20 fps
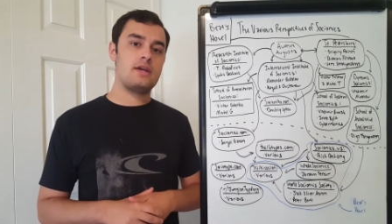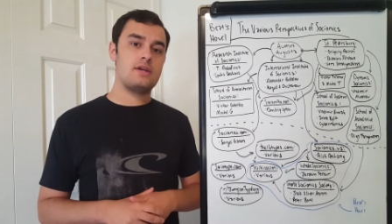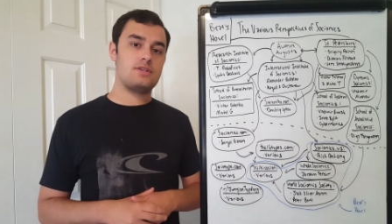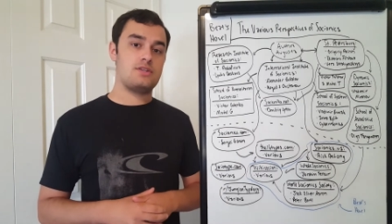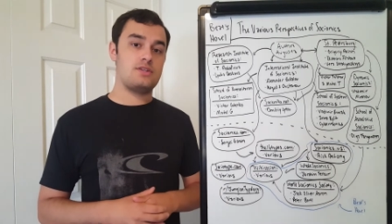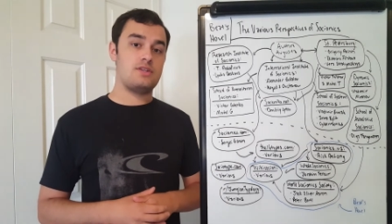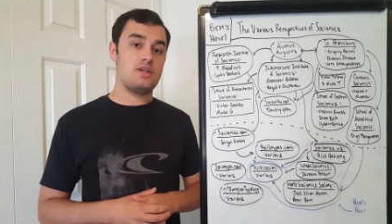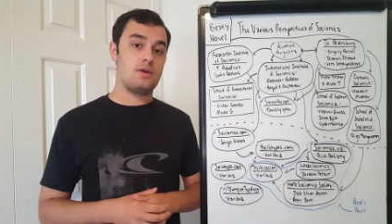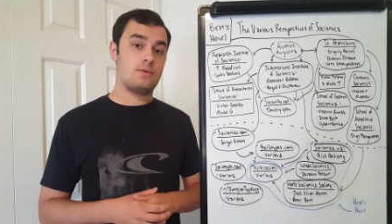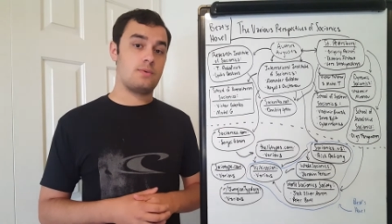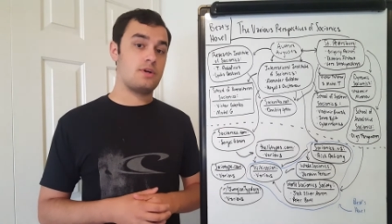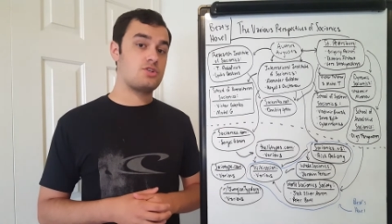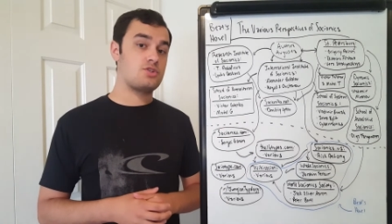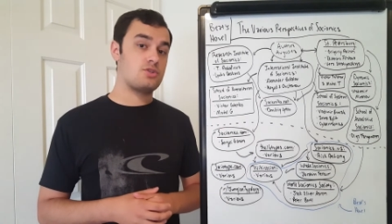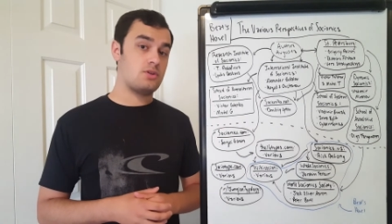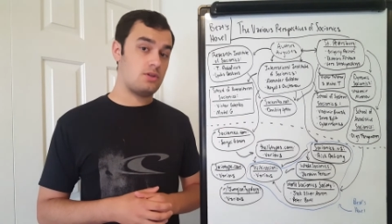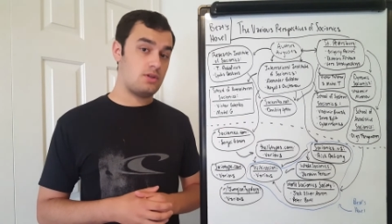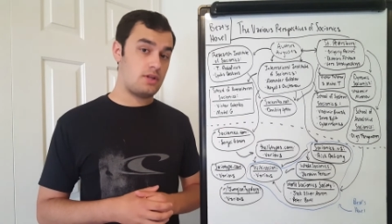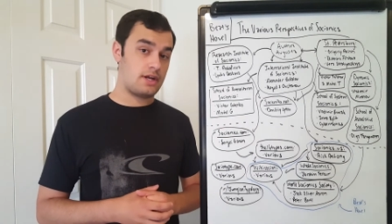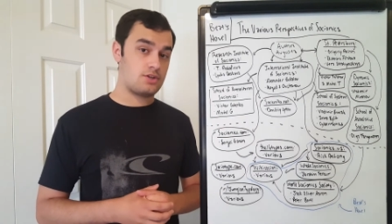to the
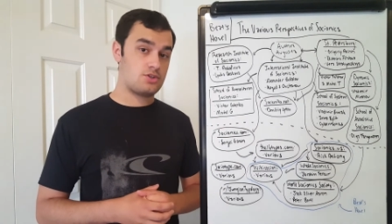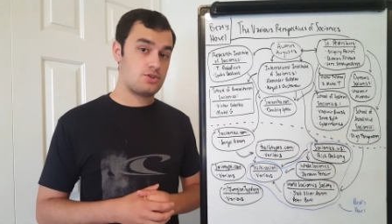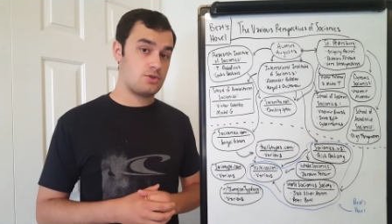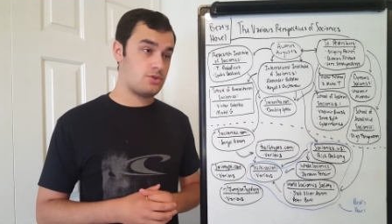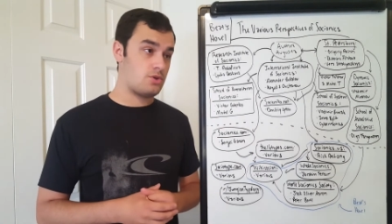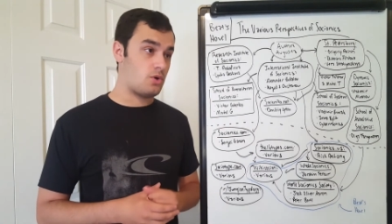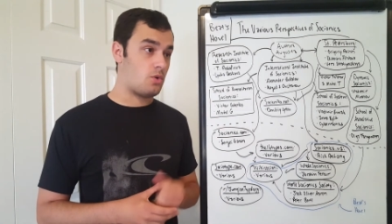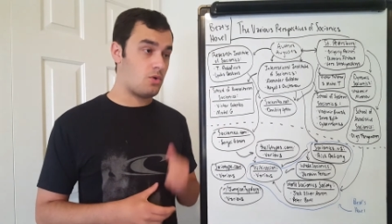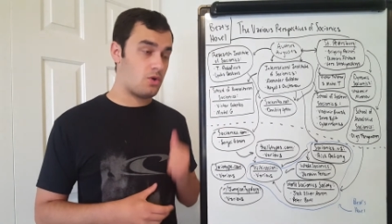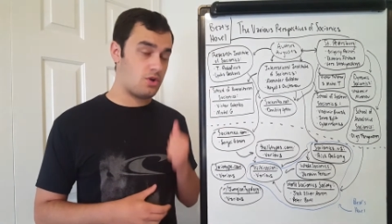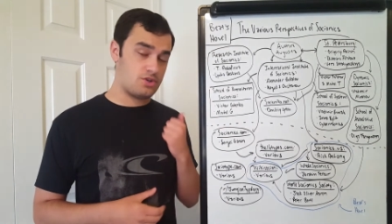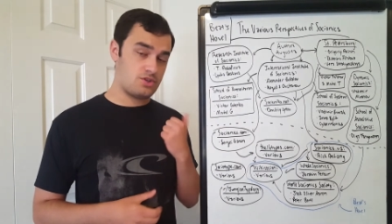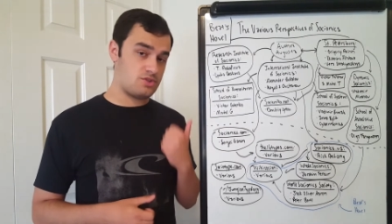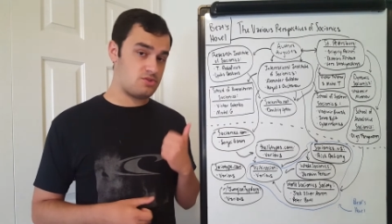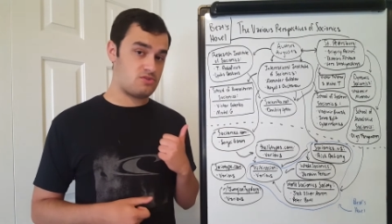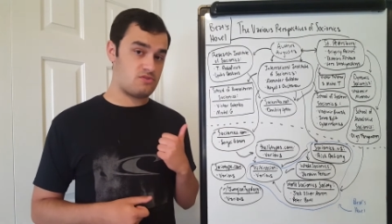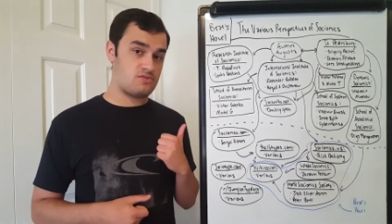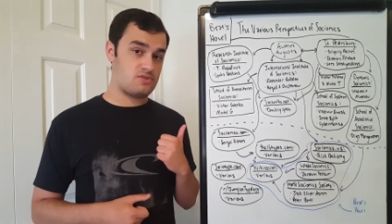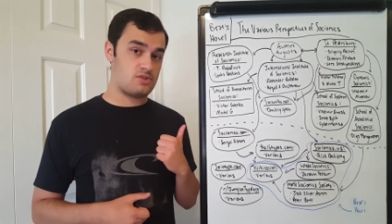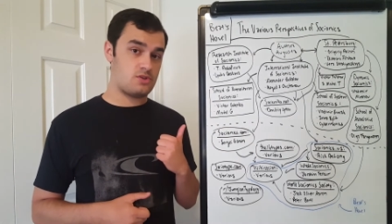original lecture, The
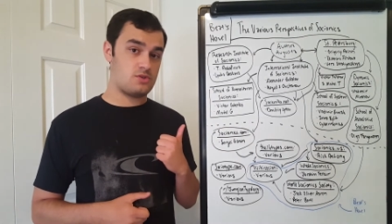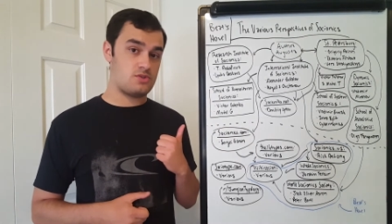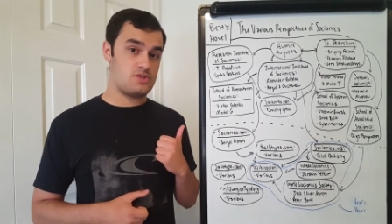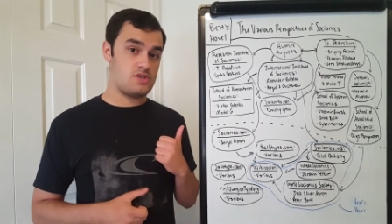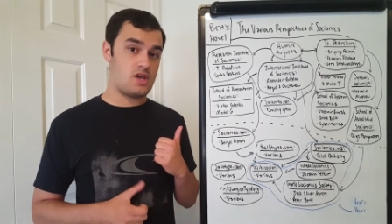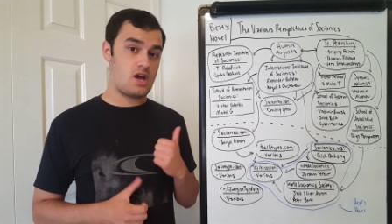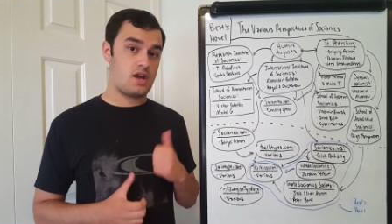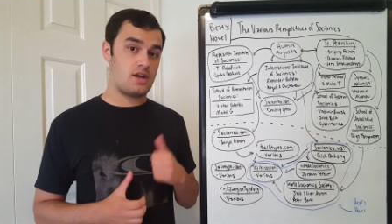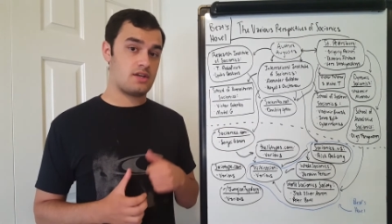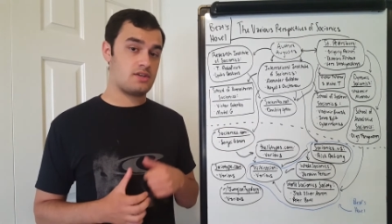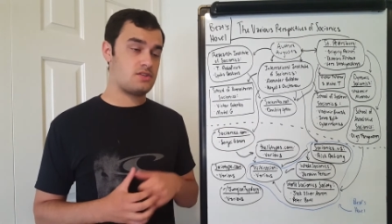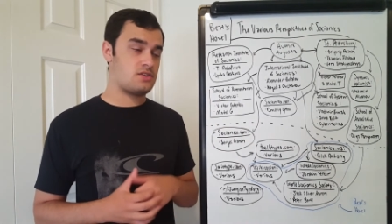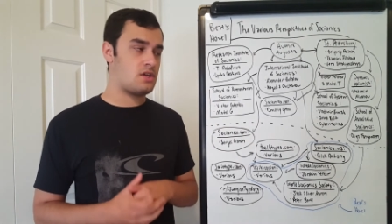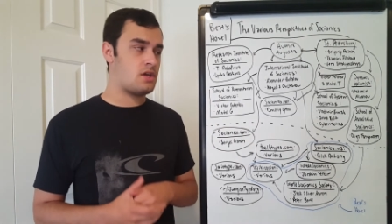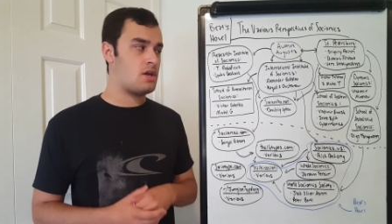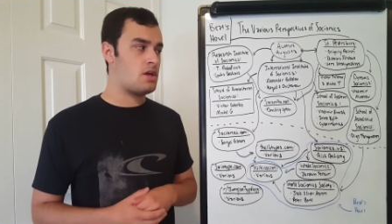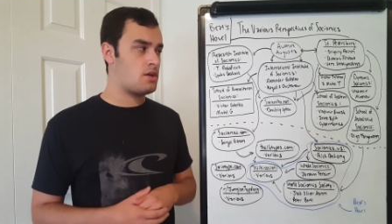Origins of Socionics,